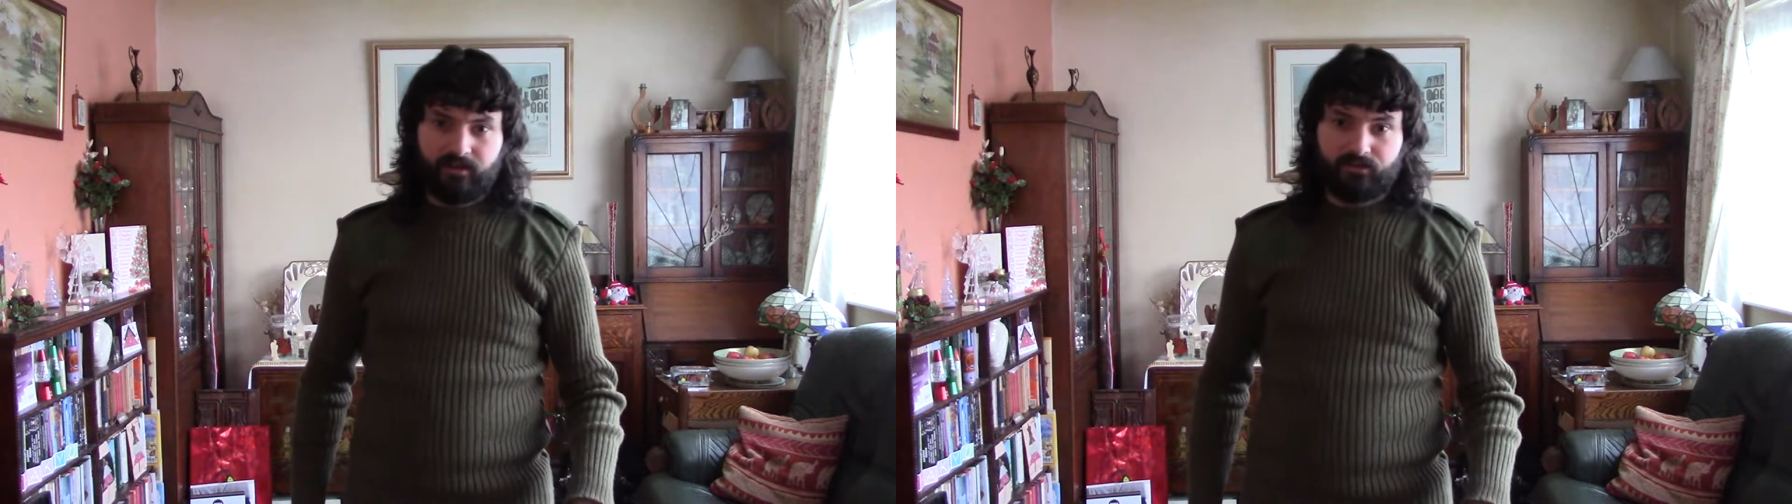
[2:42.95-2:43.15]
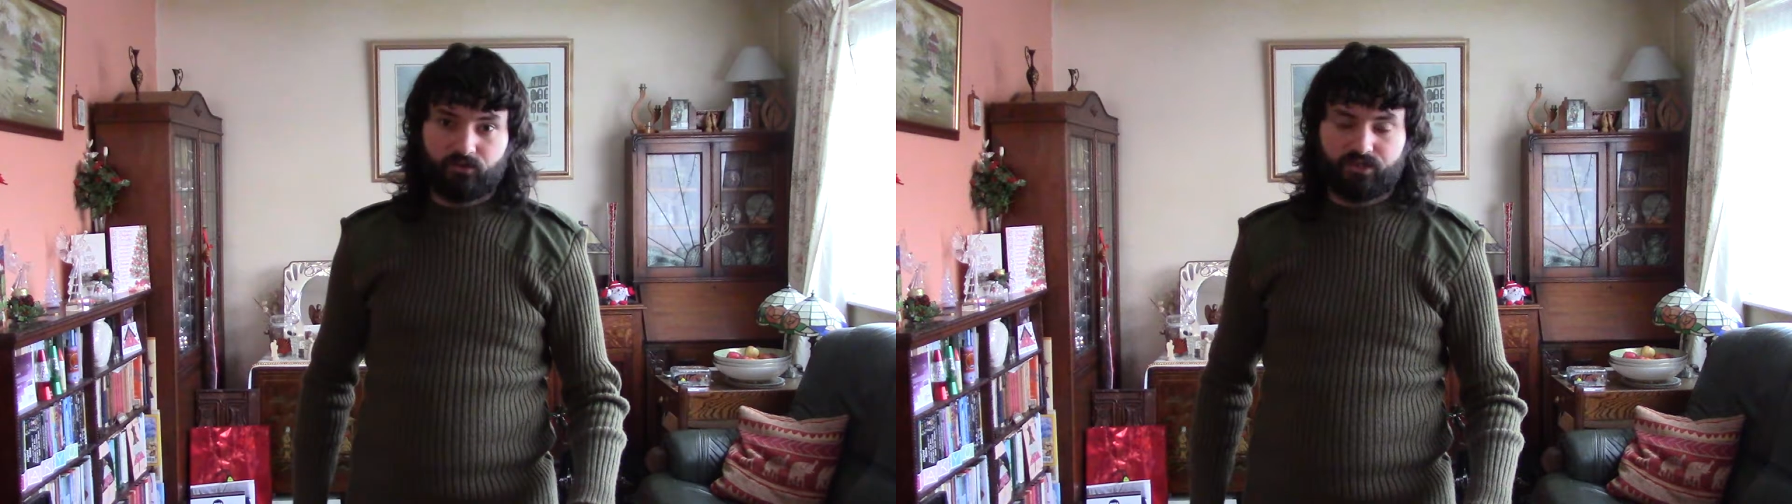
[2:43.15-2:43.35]

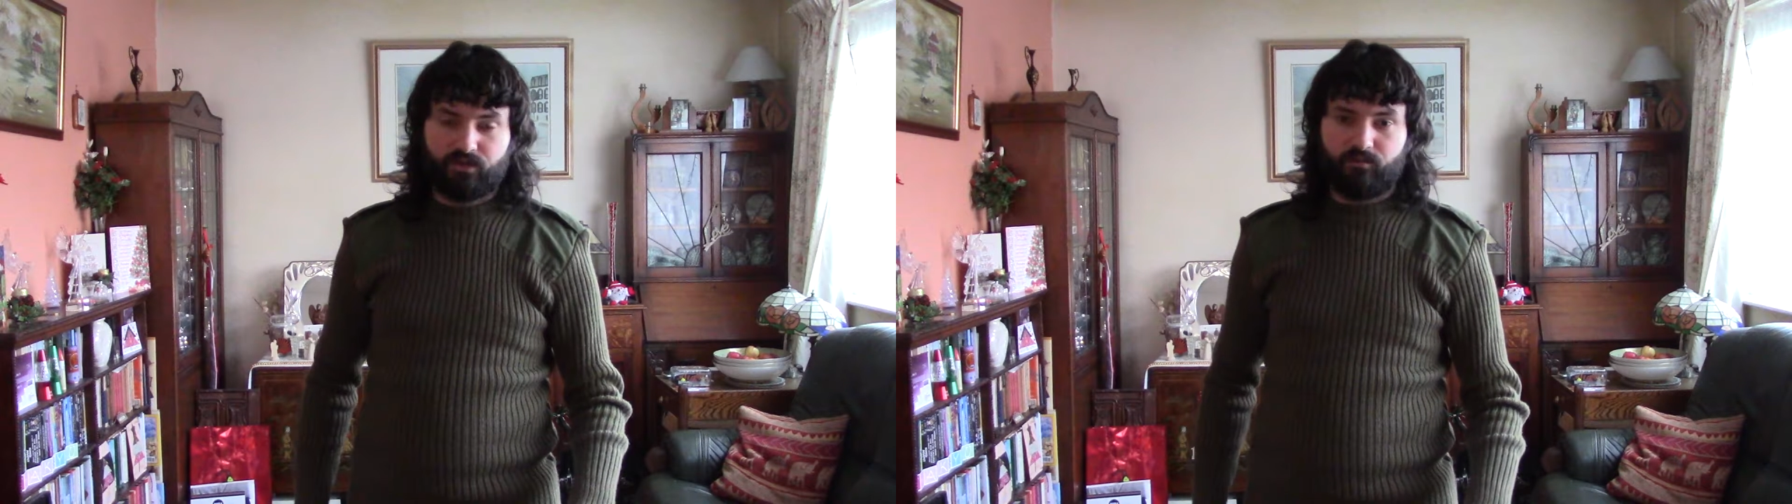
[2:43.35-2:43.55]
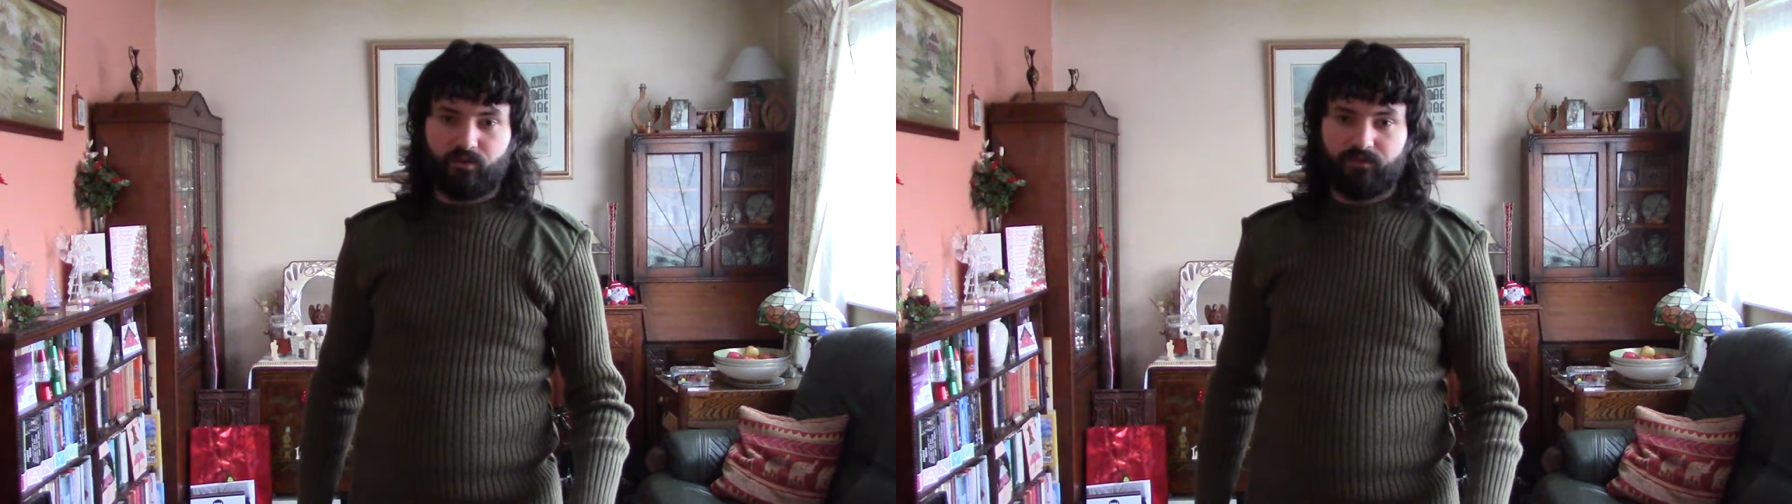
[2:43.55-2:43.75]
to at
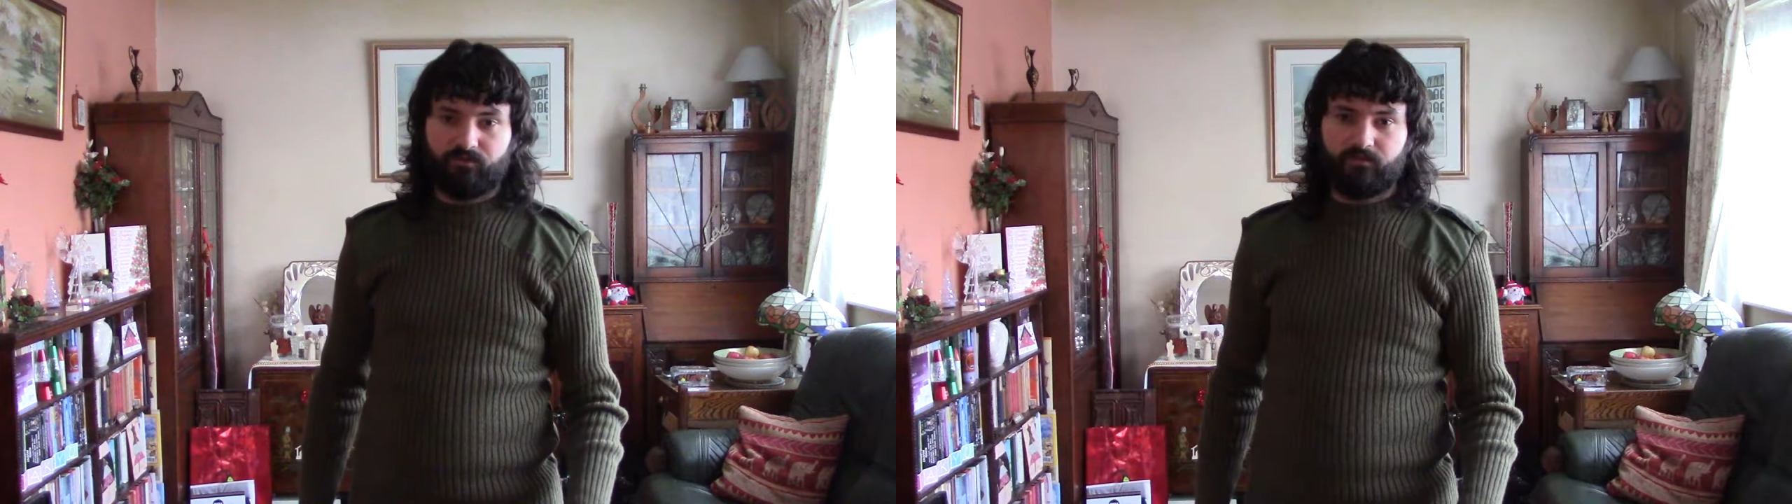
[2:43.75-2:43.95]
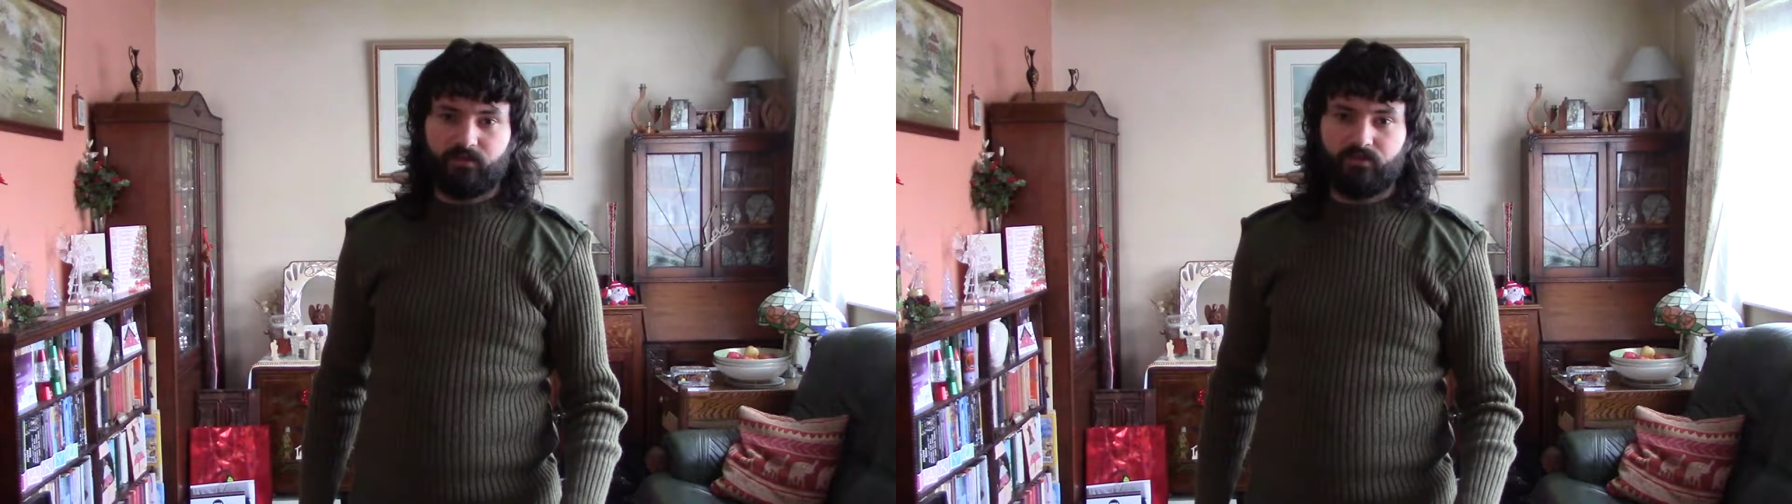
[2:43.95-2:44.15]
some point
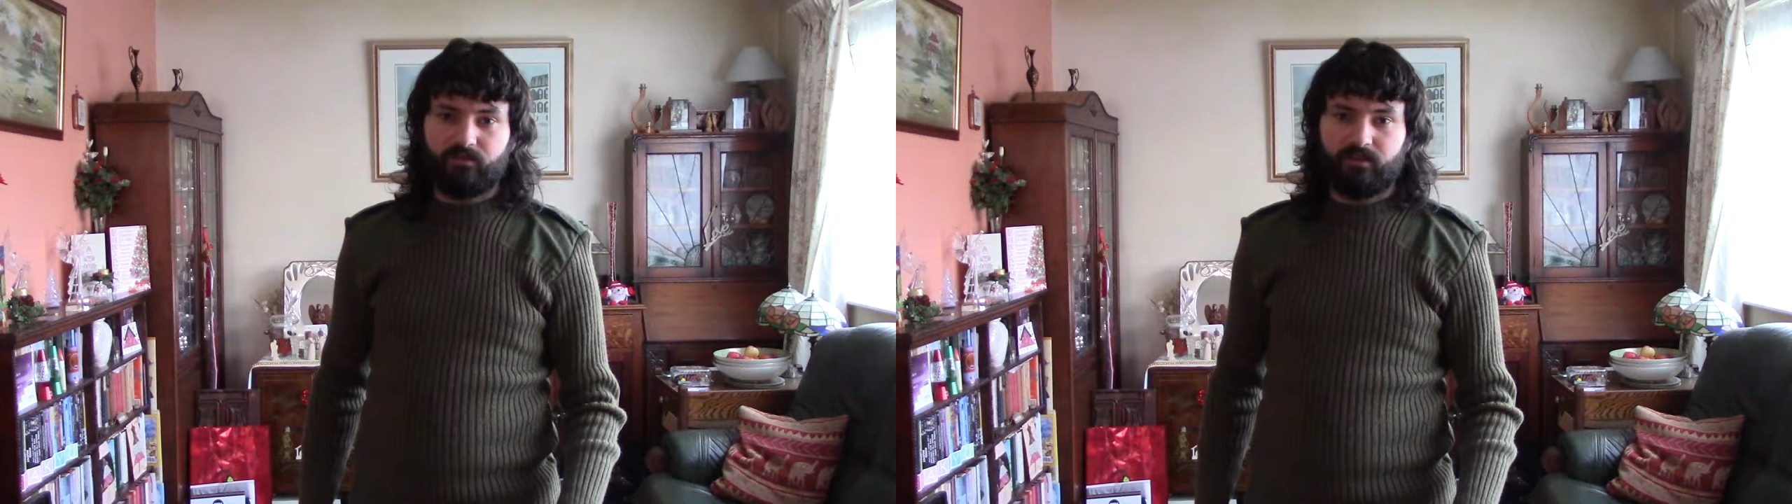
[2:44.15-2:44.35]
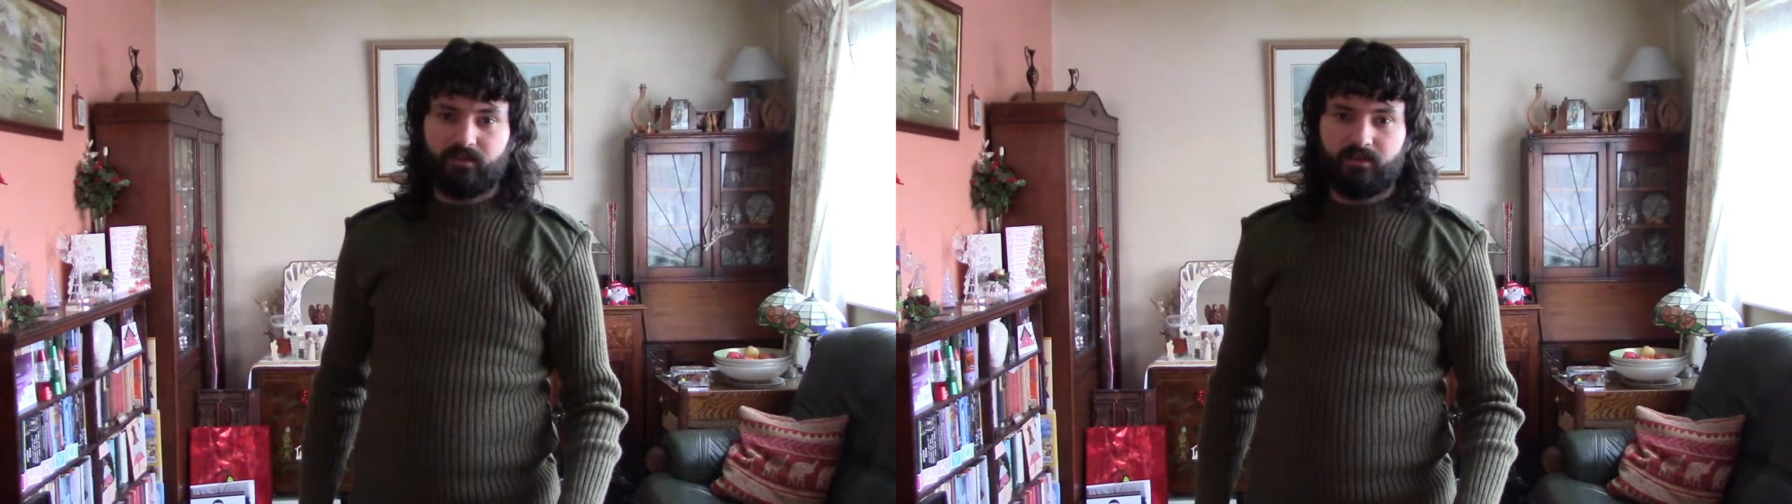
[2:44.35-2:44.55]
review
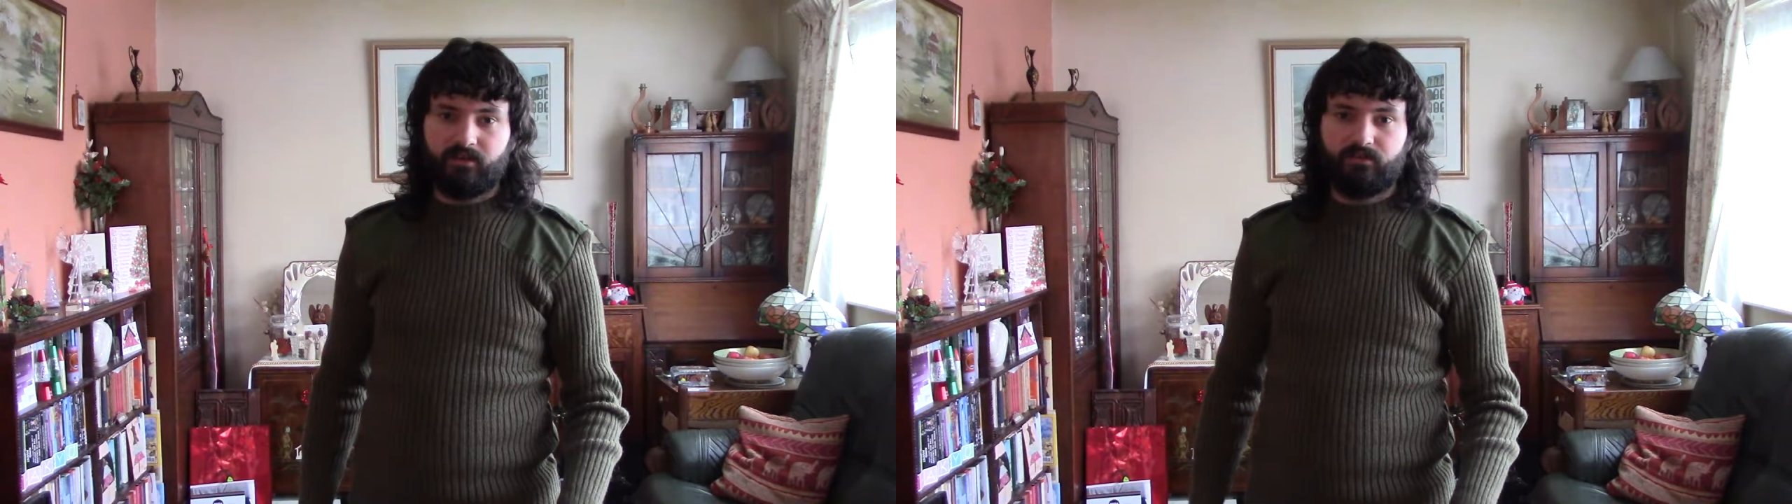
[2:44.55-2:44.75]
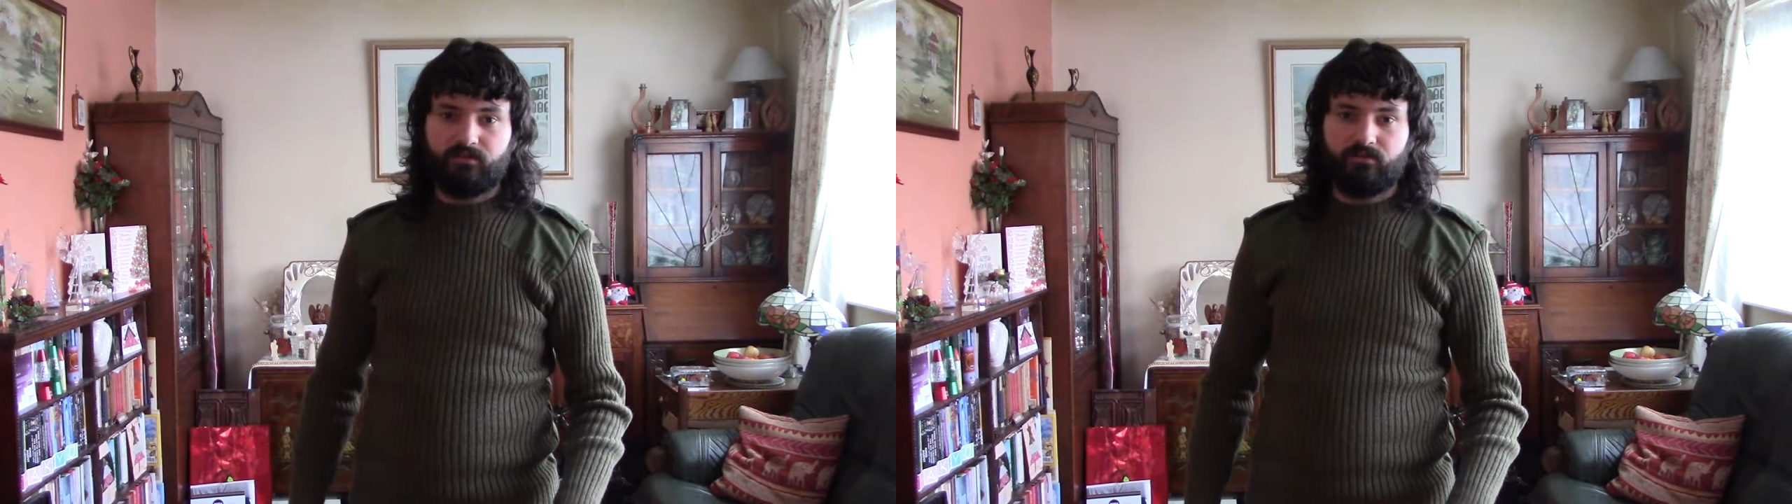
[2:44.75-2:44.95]
the